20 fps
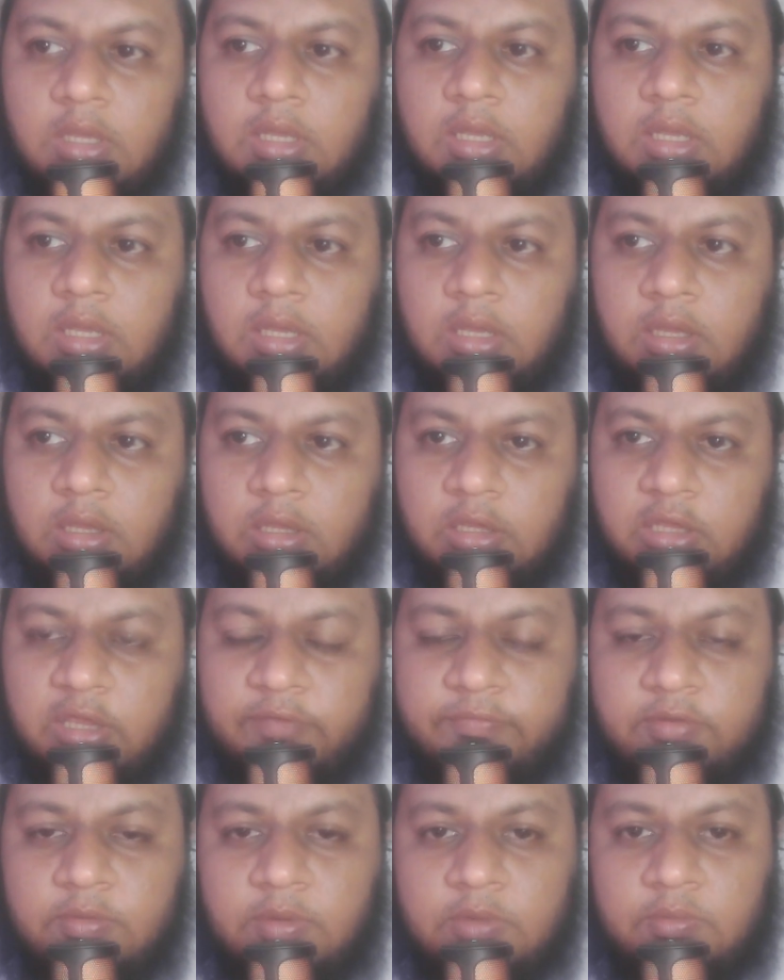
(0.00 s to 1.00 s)

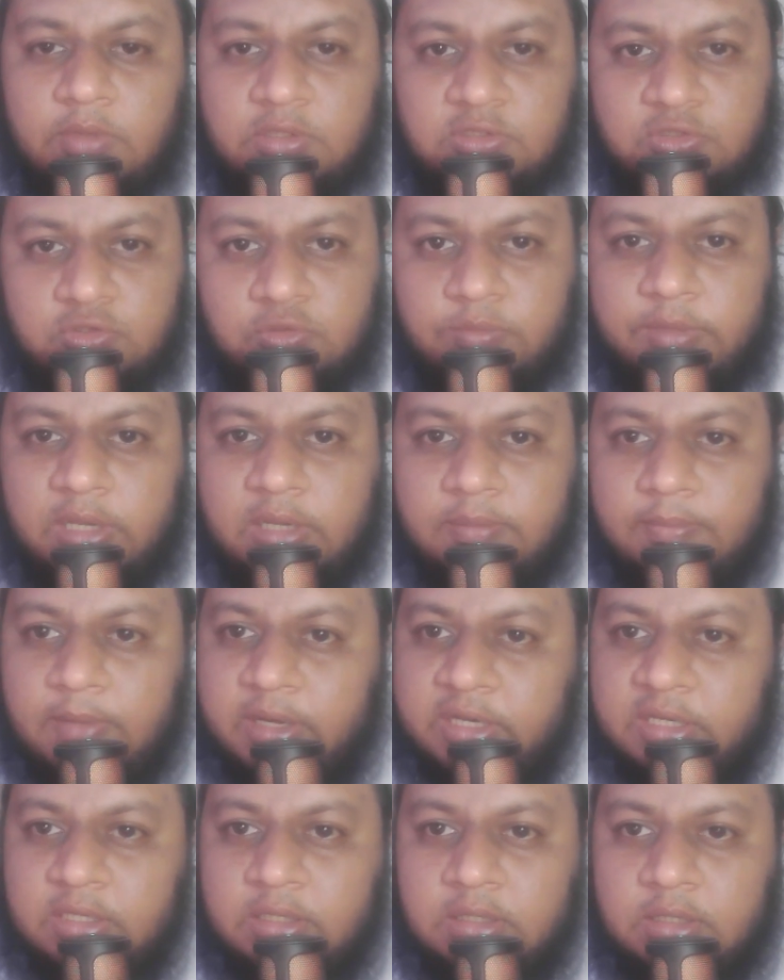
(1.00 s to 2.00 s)
Everyone wants to make
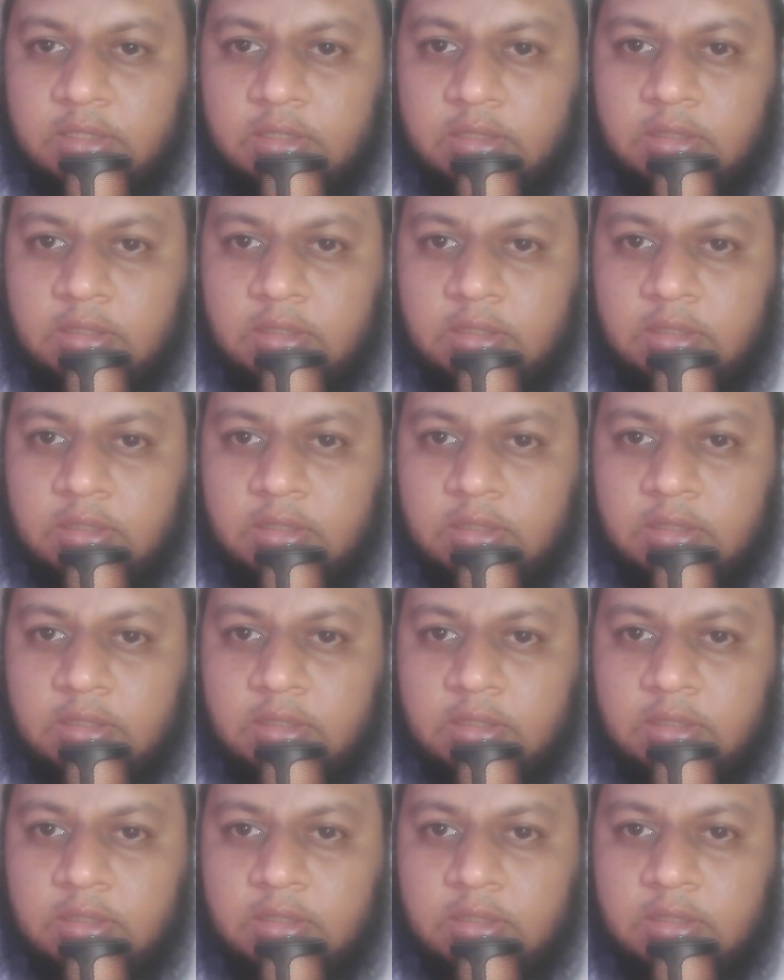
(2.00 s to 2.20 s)
money,